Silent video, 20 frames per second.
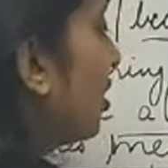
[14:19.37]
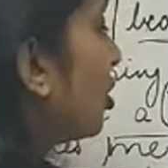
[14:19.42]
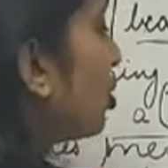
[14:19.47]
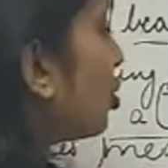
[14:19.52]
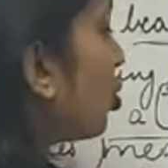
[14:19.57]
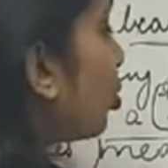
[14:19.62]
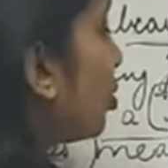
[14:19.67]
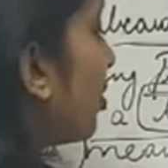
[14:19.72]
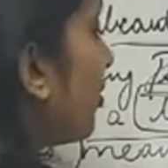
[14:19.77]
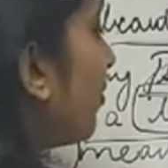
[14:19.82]

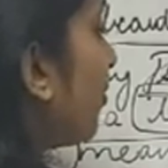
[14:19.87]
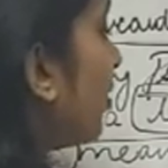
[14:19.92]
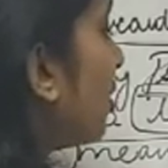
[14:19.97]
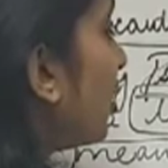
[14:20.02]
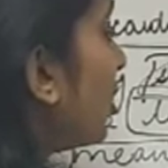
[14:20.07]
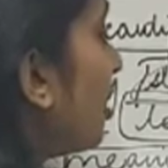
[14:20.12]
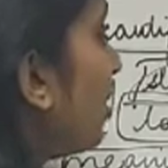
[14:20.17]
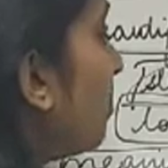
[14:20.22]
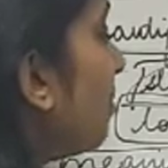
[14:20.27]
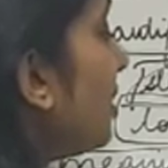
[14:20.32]
So, the
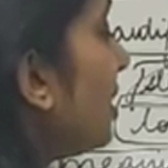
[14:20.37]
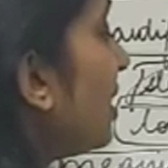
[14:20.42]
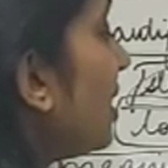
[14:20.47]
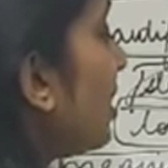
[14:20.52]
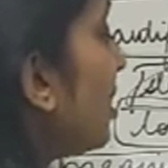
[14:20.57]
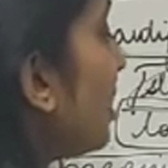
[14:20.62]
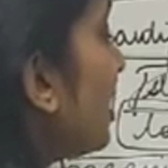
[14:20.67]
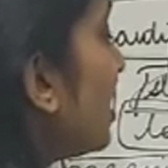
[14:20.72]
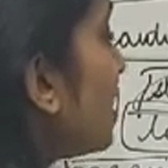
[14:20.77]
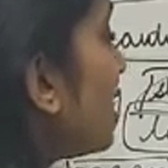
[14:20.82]
word
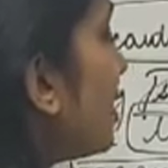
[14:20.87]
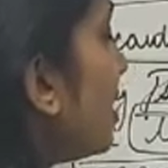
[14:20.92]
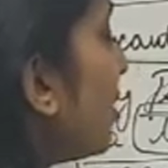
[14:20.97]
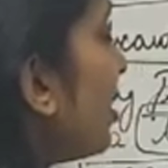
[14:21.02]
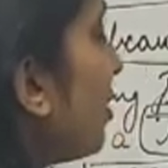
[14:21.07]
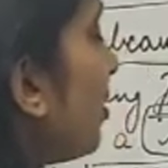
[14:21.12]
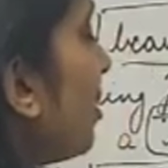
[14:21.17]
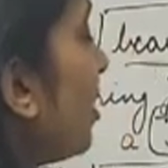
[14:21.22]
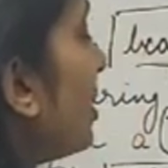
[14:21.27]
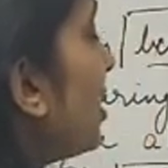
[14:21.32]
meaningless
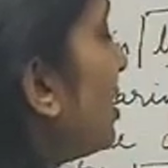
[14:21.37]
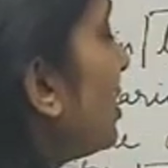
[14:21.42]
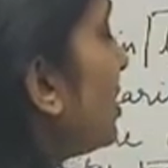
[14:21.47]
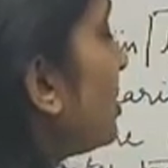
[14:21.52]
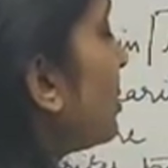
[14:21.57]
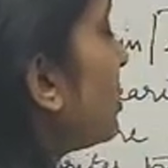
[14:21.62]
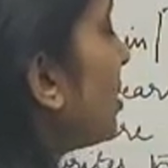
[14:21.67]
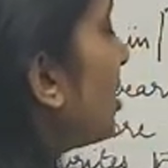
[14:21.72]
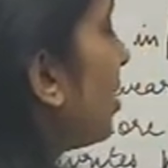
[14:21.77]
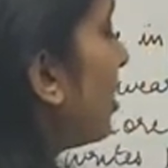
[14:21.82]
here
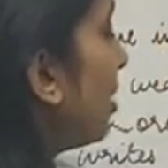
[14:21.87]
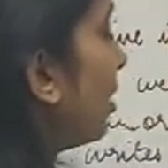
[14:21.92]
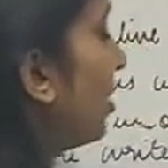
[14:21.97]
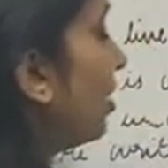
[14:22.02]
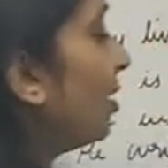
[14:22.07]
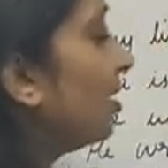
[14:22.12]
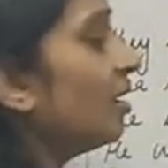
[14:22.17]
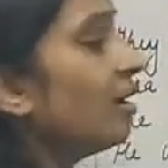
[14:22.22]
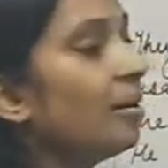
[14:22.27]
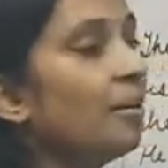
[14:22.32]
is
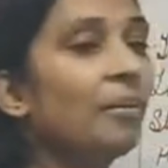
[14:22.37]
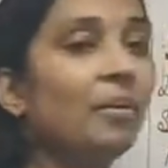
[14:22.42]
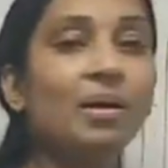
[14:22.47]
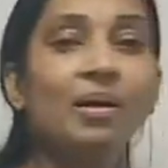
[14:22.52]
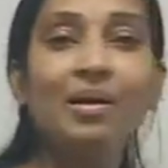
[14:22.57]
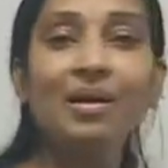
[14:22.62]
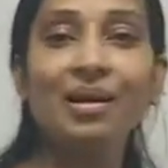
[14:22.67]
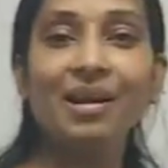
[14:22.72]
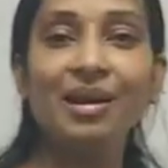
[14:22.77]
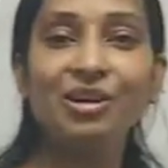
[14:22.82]

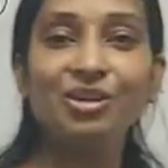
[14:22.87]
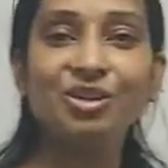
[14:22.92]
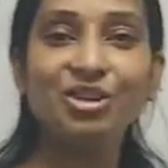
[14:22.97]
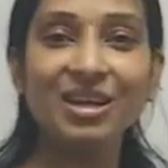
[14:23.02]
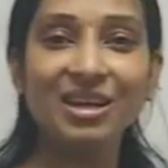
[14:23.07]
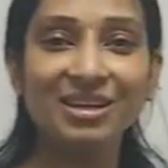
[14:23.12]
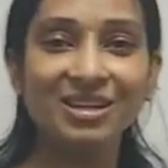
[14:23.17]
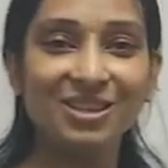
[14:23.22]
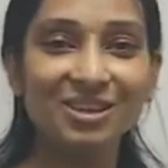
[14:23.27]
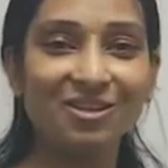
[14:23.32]

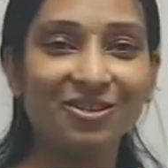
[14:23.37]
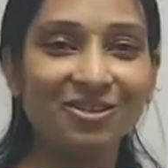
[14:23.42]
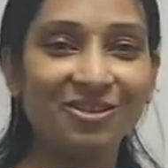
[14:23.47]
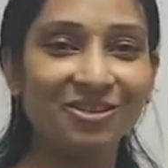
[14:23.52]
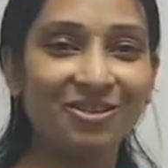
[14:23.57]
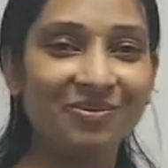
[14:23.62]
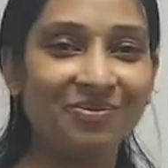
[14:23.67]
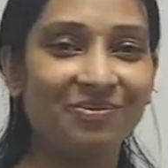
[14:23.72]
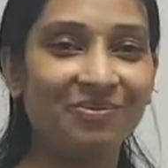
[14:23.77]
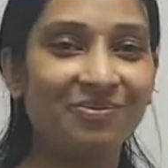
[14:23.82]
adjective.
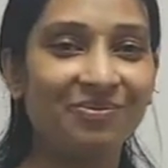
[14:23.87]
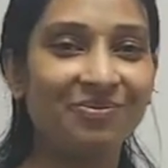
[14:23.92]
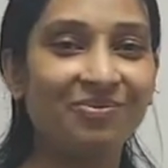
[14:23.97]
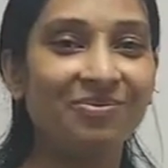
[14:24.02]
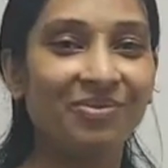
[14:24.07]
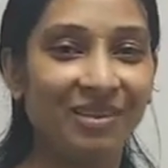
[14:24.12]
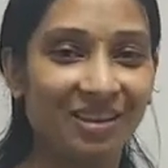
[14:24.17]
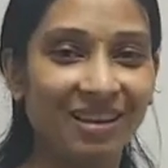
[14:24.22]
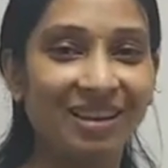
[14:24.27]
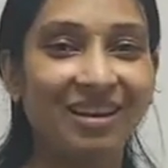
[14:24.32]

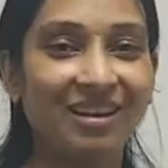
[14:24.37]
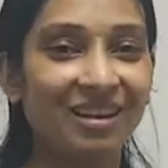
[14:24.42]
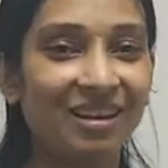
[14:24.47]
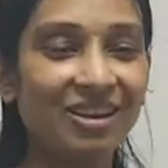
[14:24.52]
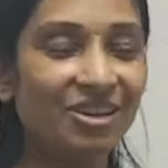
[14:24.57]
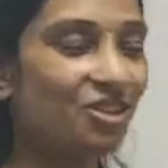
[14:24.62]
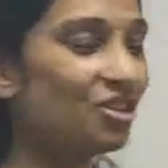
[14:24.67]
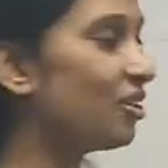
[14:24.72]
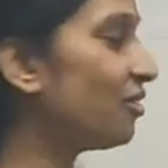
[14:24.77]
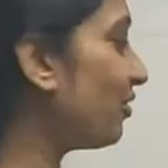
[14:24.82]

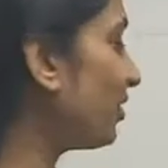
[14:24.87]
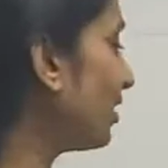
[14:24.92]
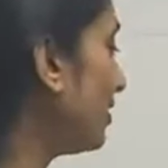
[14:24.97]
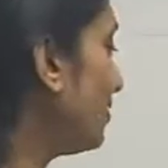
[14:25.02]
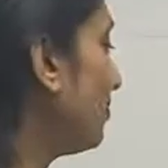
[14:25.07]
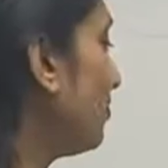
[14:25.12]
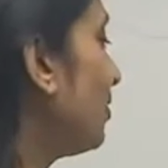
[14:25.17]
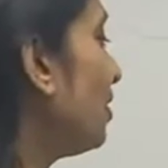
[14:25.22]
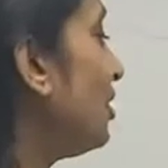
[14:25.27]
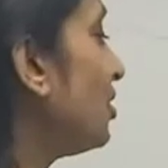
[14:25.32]
Clear,
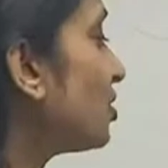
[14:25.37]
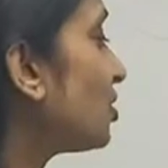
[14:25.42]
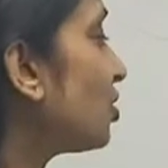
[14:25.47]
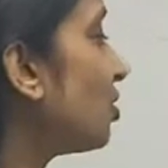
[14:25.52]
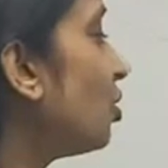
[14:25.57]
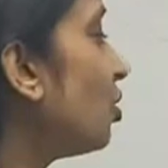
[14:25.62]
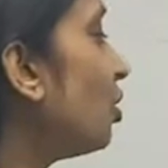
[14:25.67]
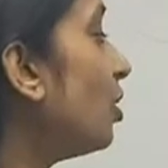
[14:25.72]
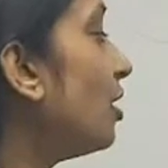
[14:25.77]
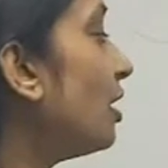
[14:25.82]
children?
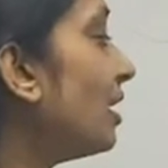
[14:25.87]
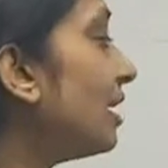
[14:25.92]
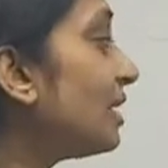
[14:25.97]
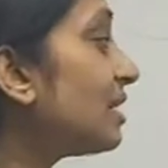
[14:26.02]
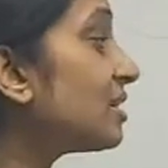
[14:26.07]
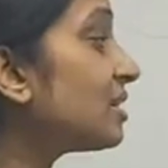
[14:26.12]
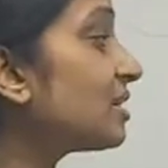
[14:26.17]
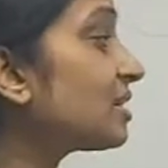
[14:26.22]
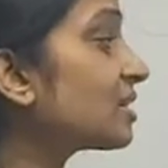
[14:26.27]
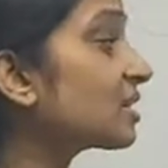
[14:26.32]
So, it
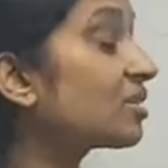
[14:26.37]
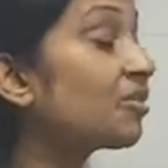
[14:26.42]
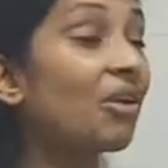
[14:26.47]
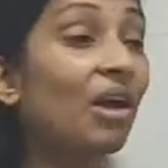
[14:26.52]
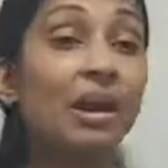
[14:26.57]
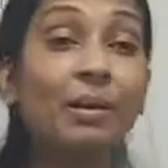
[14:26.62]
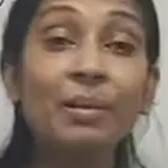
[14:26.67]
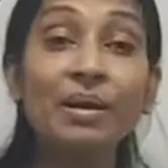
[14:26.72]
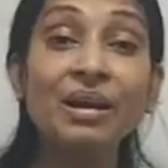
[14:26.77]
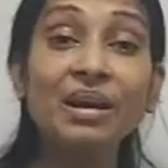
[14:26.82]
is
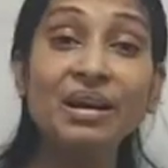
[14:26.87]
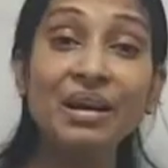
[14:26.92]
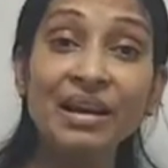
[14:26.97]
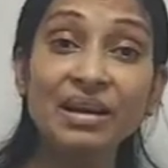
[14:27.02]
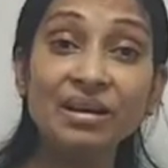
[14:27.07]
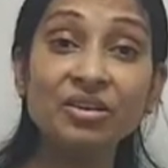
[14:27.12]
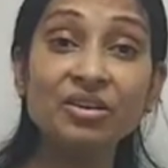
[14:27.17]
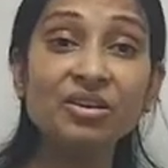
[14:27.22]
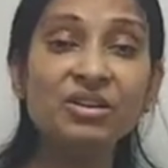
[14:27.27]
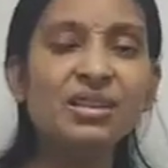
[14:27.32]
describing
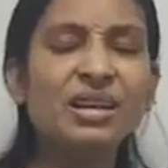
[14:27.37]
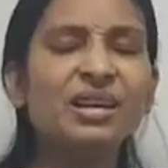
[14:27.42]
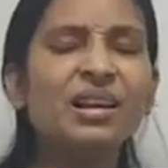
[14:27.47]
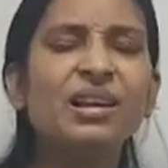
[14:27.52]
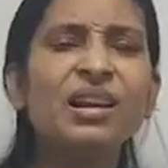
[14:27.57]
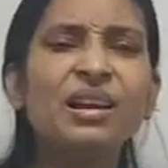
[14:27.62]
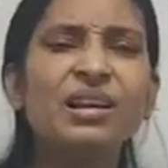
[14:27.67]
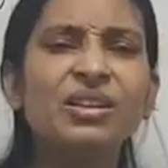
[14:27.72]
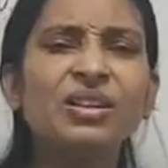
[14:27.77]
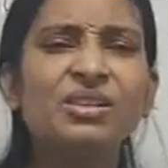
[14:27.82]
letters, that the
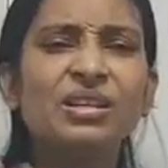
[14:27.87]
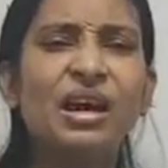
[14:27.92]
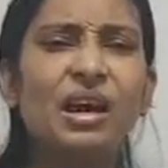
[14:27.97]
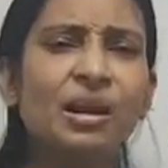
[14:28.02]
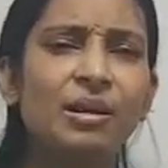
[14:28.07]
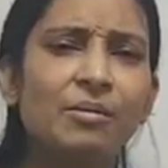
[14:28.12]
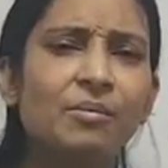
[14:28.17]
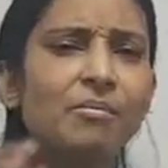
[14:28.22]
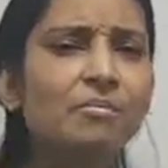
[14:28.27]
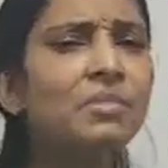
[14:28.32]
letters
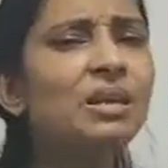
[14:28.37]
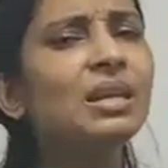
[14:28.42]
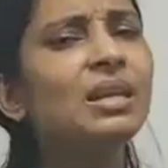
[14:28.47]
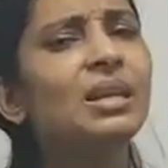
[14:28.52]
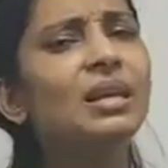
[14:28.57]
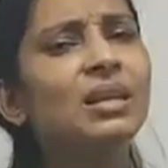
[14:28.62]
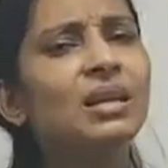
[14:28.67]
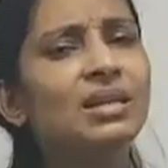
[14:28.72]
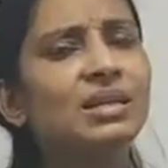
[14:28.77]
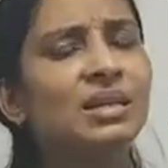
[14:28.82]
are
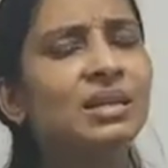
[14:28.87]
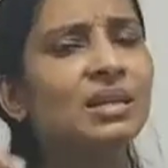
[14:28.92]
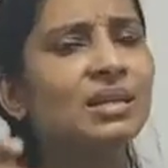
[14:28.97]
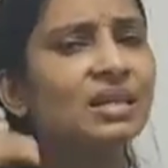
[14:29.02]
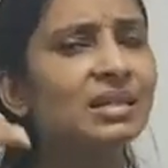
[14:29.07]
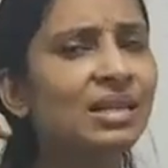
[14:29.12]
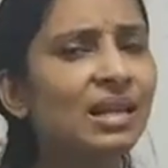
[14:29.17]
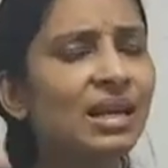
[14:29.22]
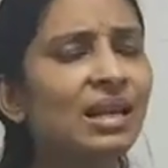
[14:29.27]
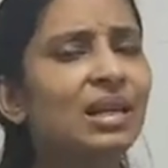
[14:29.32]
meaningless. It
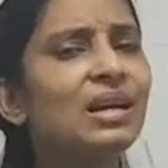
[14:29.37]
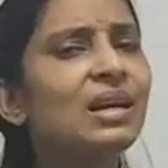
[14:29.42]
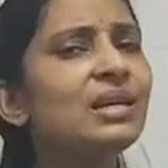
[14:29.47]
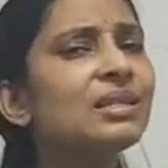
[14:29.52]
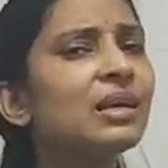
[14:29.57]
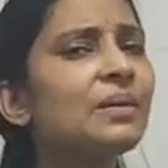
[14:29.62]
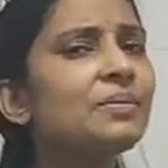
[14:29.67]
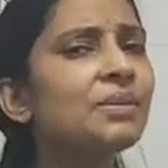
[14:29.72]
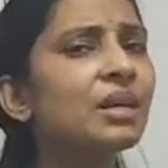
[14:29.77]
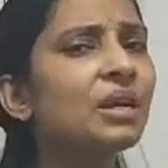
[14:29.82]
is telling us
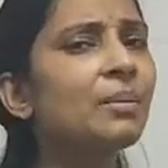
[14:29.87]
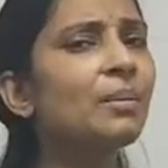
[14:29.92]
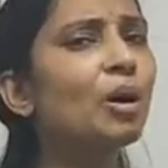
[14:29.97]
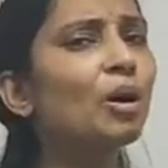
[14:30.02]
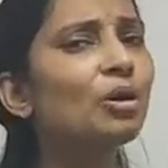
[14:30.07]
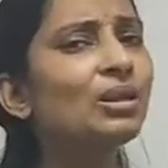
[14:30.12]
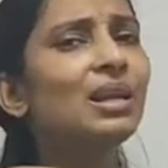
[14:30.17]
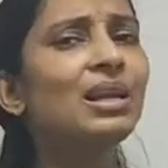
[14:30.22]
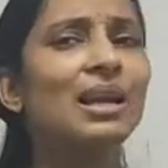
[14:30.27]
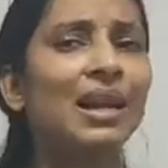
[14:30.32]
something
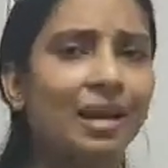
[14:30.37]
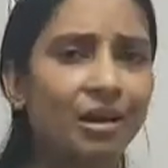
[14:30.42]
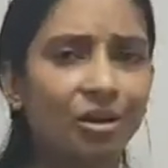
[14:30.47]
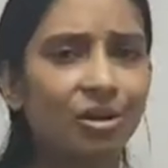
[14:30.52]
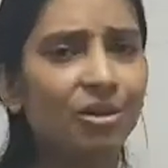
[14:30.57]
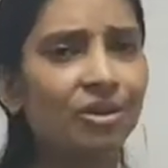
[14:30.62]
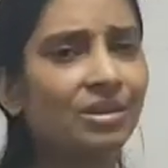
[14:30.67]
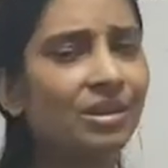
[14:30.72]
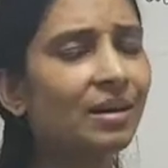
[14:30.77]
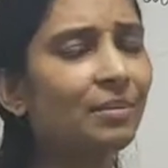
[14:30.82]
about the
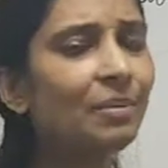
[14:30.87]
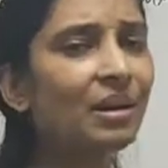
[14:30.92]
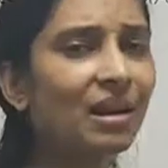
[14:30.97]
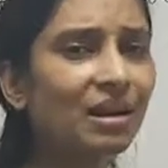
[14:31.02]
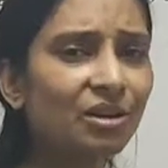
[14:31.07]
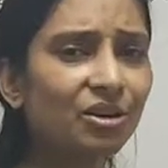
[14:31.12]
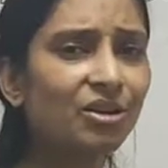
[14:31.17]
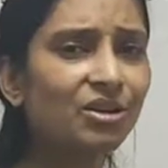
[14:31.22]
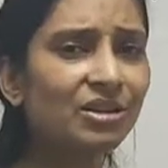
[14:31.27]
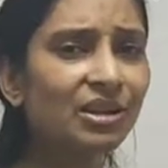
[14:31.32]
letters, that
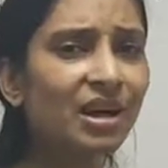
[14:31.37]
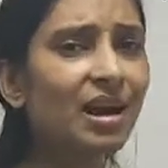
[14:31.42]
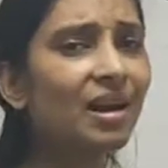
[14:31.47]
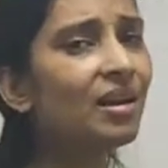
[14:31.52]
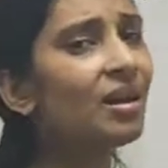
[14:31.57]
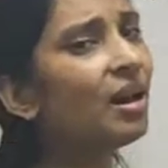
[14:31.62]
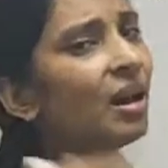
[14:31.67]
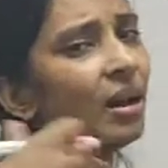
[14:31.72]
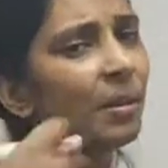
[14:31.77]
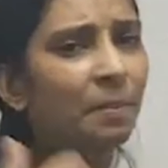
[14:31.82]
letters
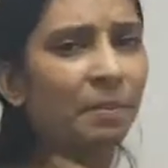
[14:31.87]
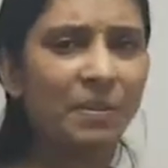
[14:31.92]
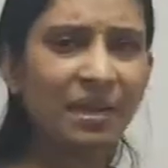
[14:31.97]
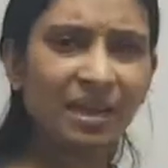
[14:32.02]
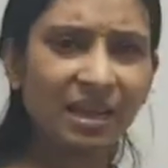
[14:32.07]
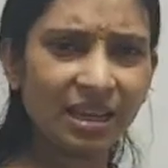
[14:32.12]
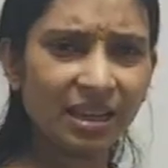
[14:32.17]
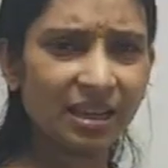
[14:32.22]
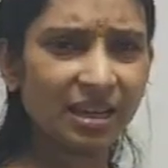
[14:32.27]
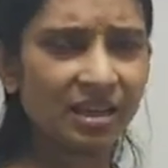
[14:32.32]
are
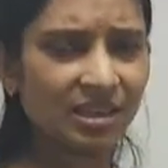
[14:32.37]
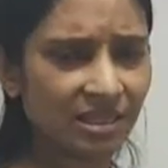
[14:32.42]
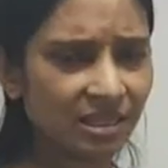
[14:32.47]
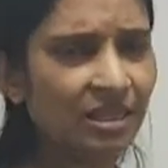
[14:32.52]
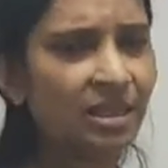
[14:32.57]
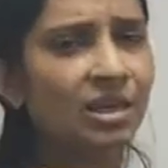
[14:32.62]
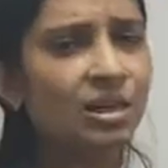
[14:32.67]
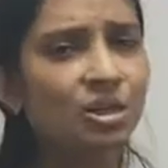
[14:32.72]
meaningless.